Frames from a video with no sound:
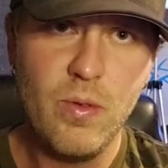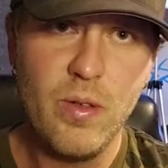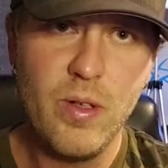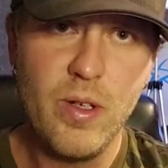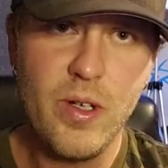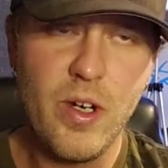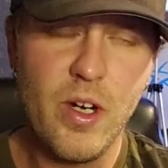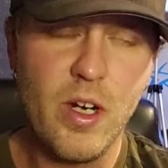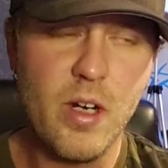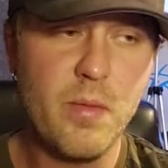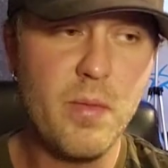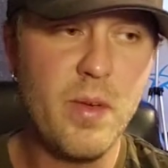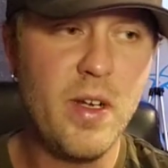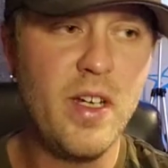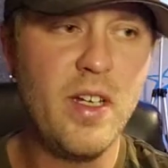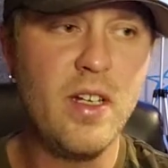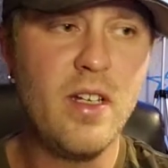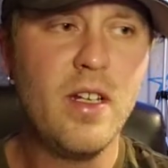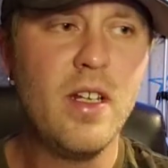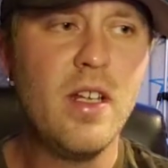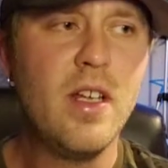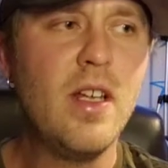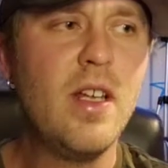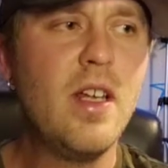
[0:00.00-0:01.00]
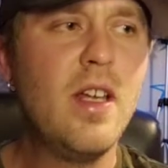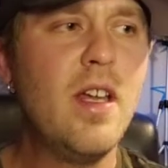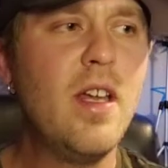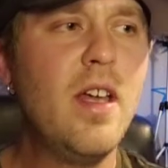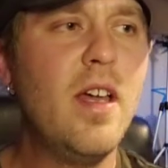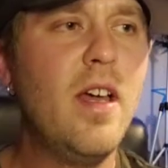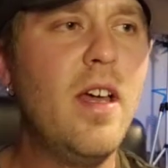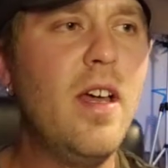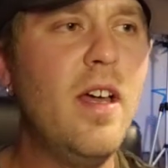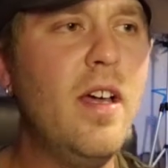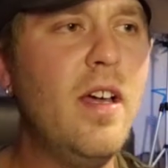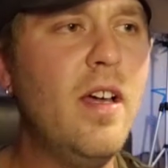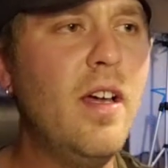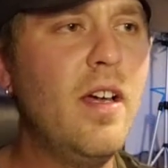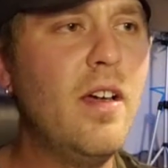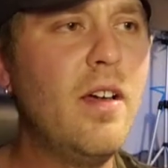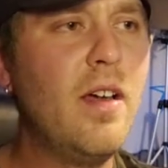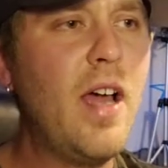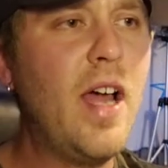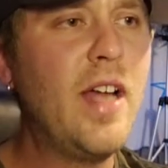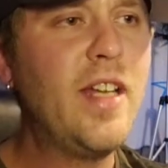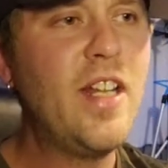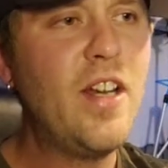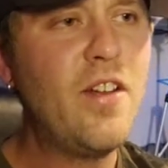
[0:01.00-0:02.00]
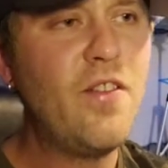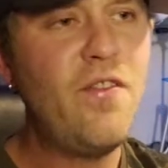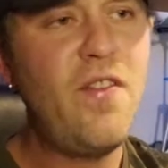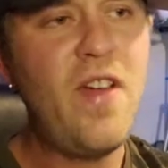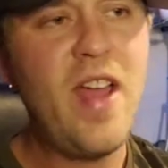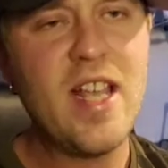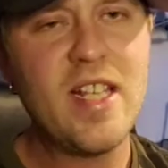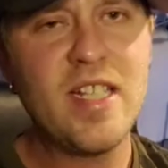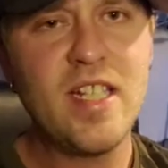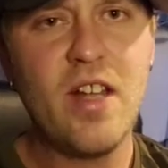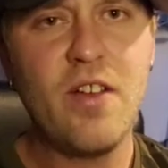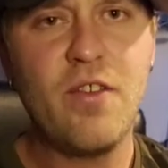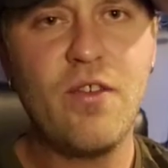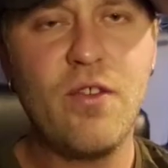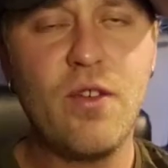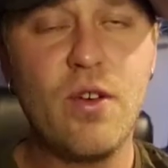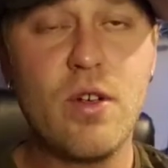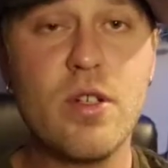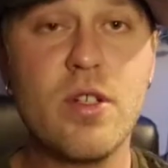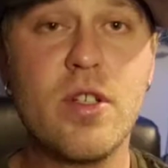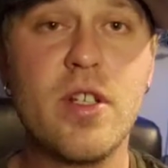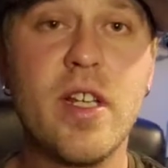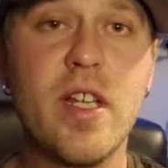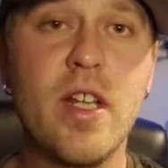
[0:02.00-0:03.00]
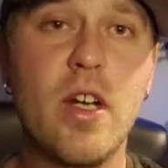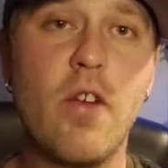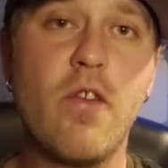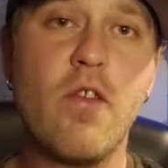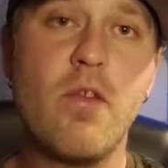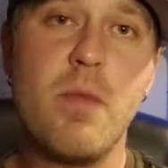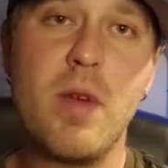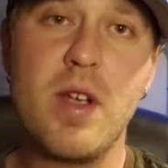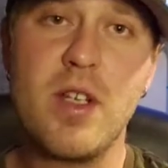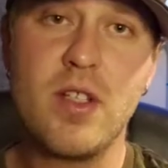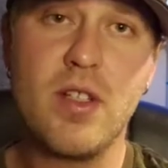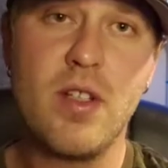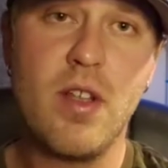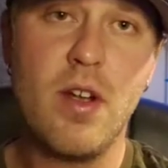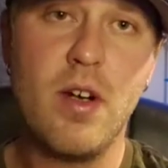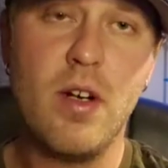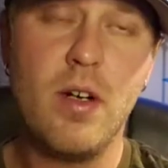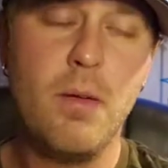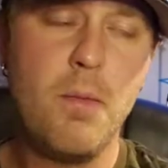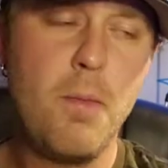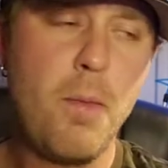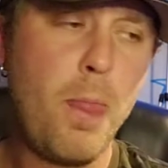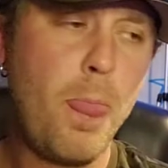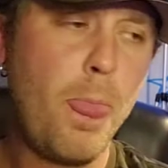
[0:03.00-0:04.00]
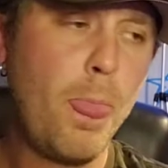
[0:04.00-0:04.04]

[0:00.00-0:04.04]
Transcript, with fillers: You know what I mean? Uh, I did it fast at first to get over my stutter.